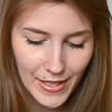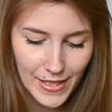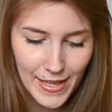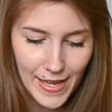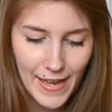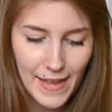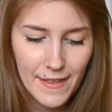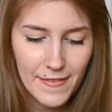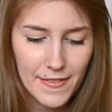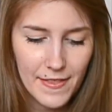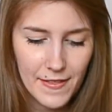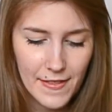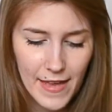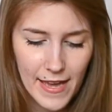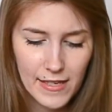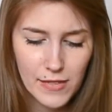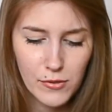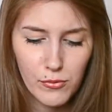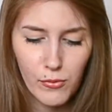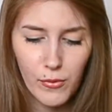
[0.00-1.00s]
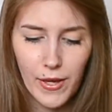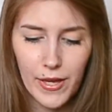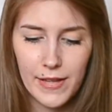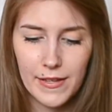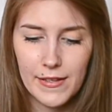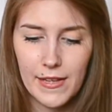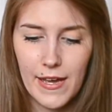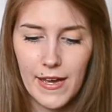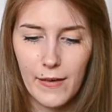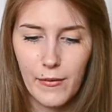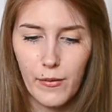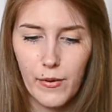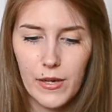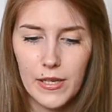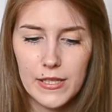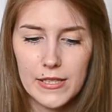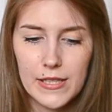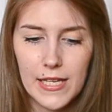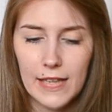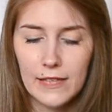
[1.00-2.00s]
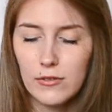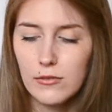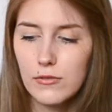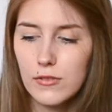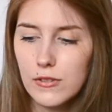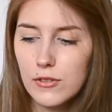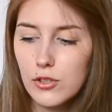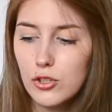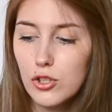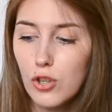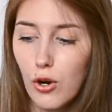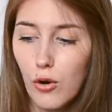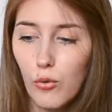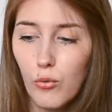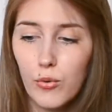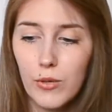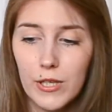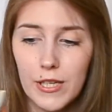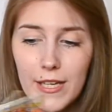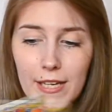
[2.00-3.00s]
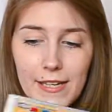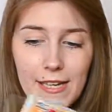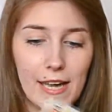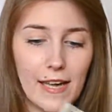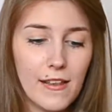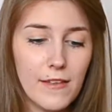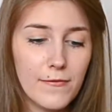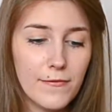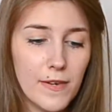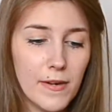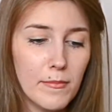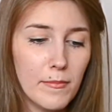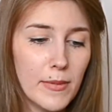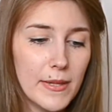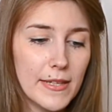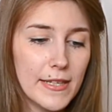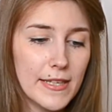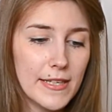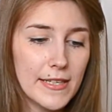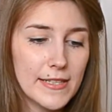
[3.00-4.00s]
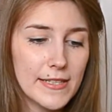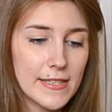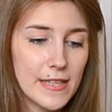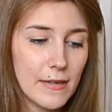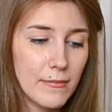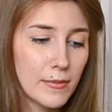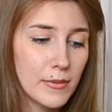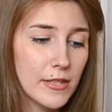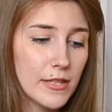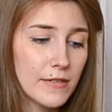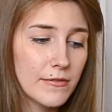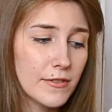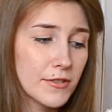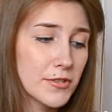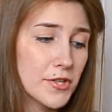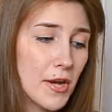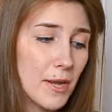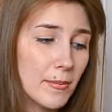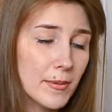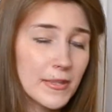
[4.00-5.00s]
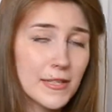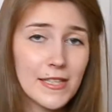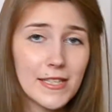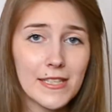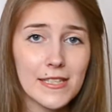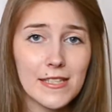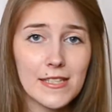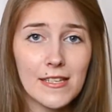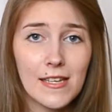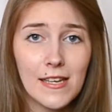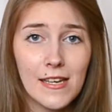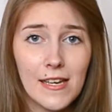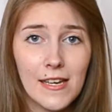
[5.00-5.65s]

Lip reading: And the last one was, I don't know where I got it from, but it is, I believe, in Japanese.